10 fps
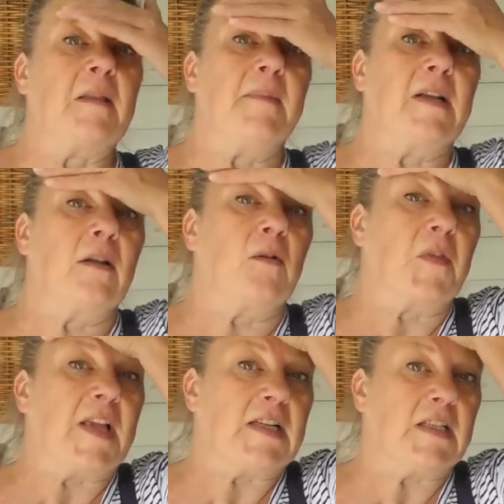middle or
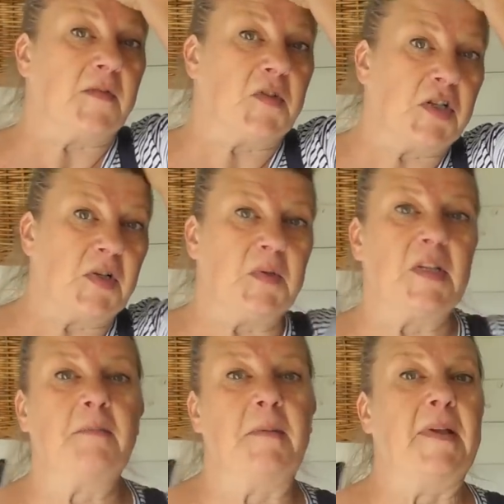the end of June
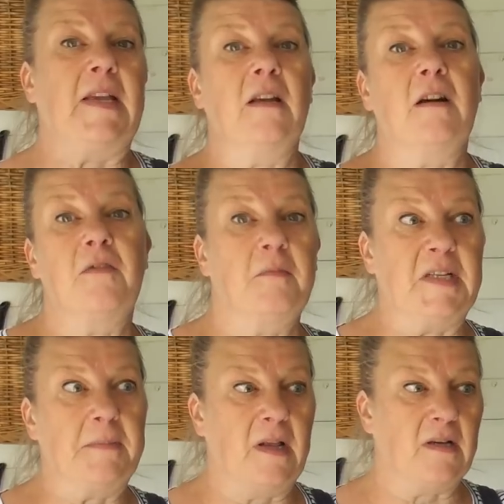they'll be big enough for me
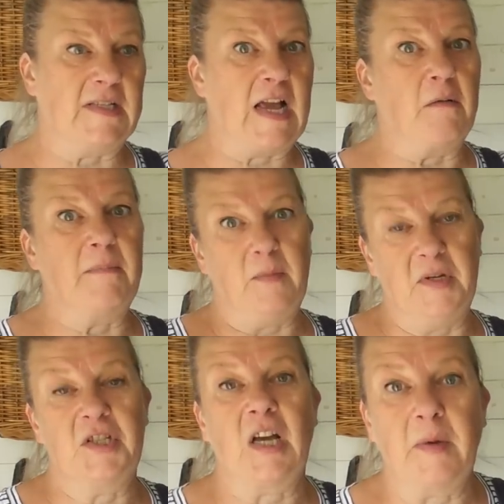to plant out by
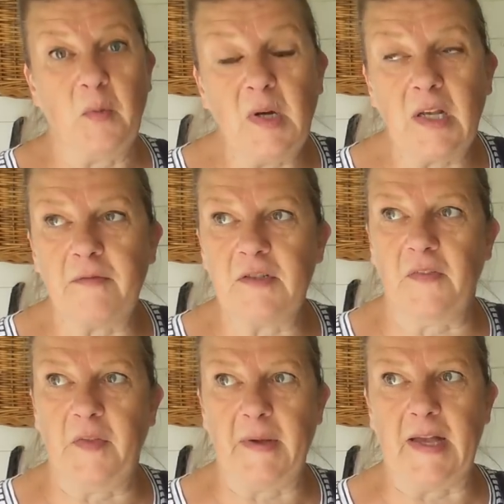which time I will have
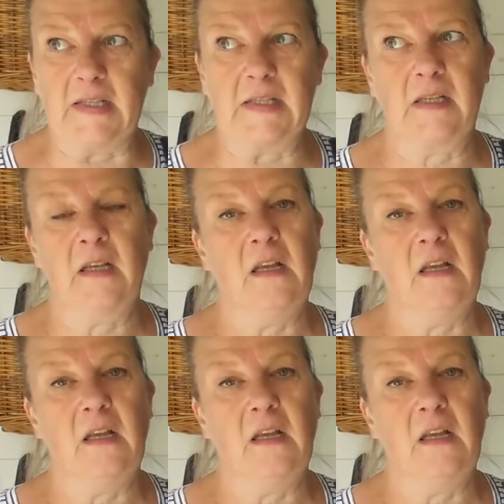done the beds